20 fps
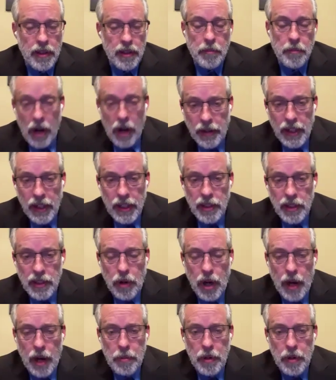either marketing the
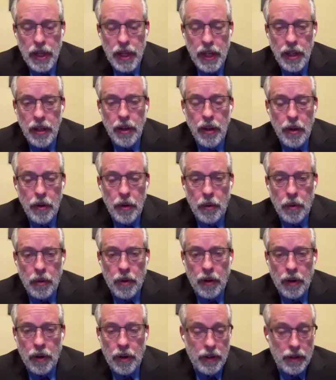property
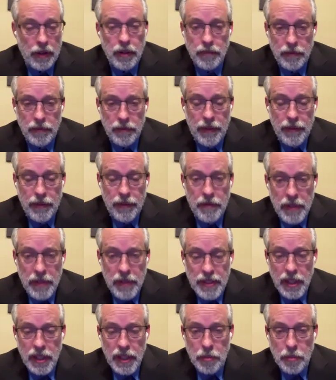or even
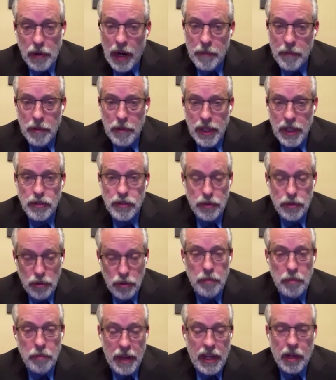visiting the property
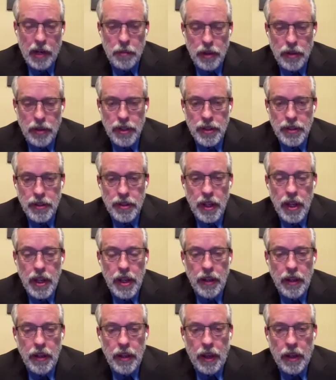to make a purchase
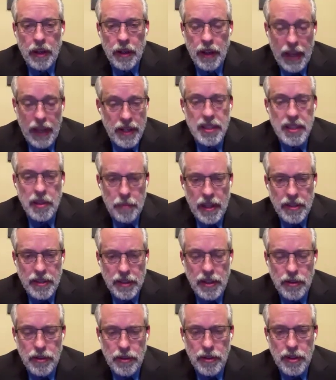has the
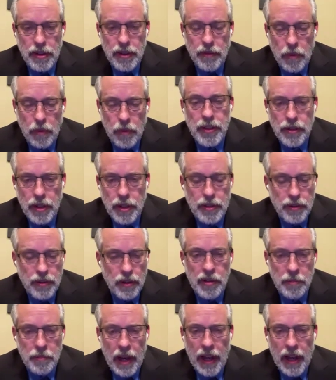best interest of
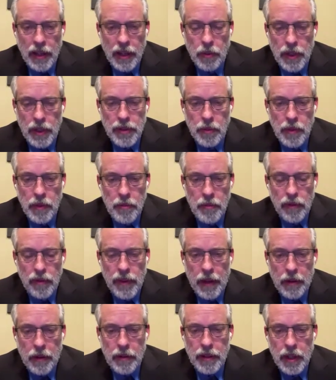Westchester in mind as we
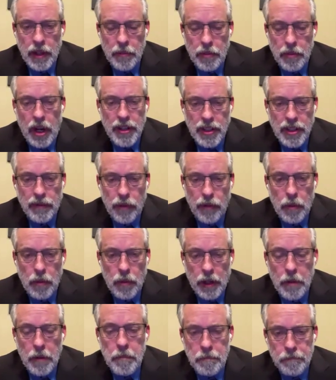move that project
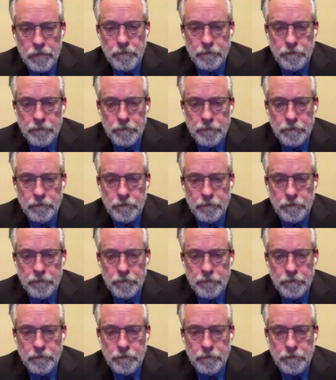forward.